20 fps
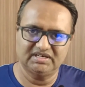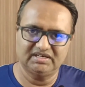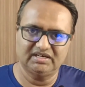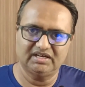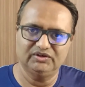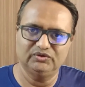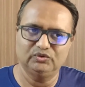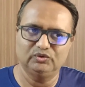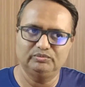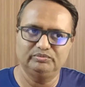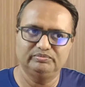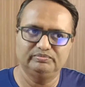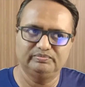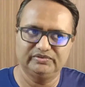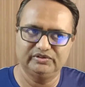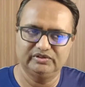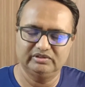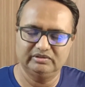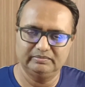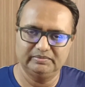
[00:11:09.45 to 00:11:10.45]
and I hope
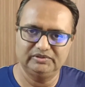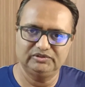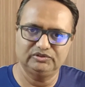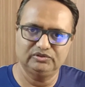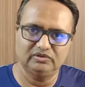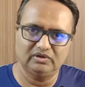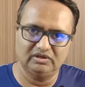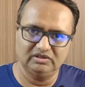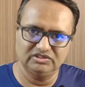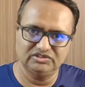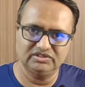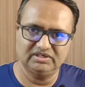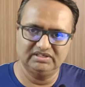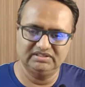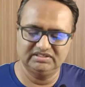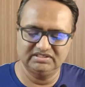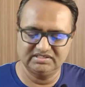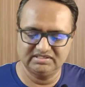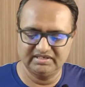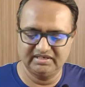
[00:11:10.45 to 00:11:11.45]
you're able to also
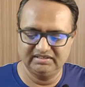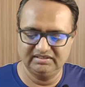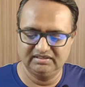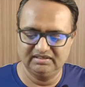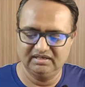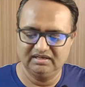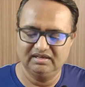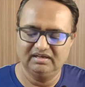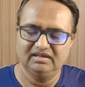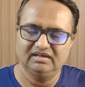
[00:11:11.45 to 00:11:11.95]
understand